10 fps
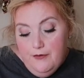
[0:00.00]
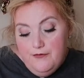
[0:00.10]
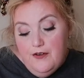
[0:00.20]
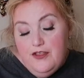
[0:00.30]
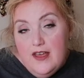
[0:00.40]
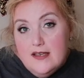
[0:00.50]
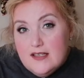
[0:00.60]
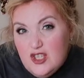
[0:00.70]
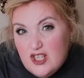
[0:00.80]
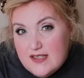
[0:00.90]
For
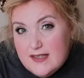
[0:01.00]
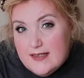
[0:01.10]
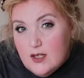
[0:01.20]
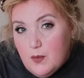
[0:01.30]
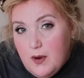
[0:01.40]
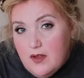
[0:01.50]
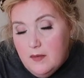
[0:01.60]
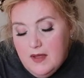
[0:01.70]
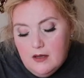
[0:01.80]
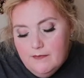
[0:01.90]
this, just this little part in
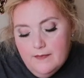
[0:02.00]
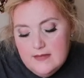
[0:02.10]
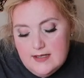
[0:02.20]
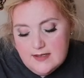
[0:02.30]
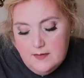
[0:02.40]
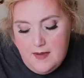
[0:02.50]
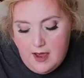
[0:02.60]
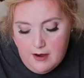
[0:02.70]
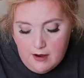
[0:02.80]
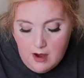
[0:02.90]
the middle, doesn't
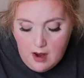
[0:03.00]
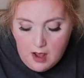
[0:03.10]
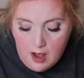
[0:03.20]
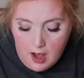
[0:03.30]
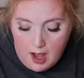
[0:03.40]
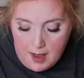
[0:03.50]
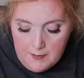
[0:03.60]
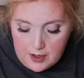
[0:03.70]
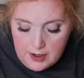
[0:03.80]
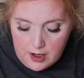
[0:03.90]
matter.
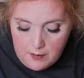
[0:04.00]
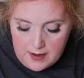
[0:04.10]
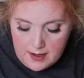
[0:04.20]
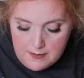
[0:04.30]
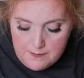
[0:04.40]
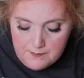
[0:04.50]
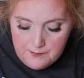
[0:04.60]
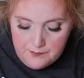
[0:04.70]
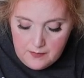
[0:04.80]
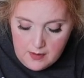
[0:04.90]
I'm going to go in
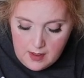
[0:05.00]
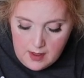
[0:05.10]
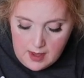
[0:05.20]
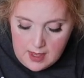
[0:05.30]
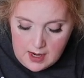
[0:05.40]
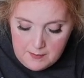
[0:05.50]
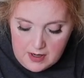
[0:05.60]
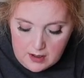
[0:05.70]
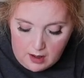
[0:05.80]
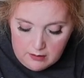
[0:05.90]
and I'm
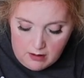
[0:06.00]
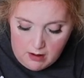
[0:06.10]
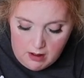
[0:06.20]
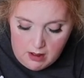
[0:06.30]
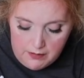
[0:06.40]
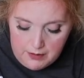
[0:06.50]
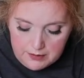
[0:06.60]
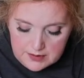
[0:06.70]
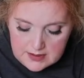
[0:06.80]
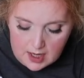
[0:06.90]
going to color all
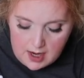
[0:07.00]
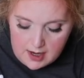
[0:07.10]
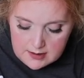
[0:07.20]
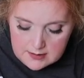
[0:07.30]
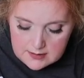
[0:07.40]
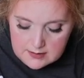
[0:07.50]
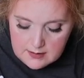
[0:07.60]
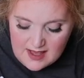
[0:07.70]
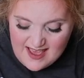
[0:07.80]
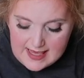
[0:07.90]
those dots
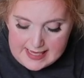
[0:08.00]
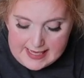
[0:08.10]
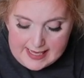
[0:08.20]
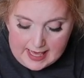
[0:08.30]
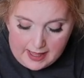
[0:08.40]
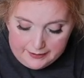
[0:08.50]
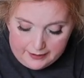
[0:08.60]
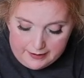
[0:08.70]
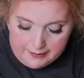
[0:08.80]
yellow.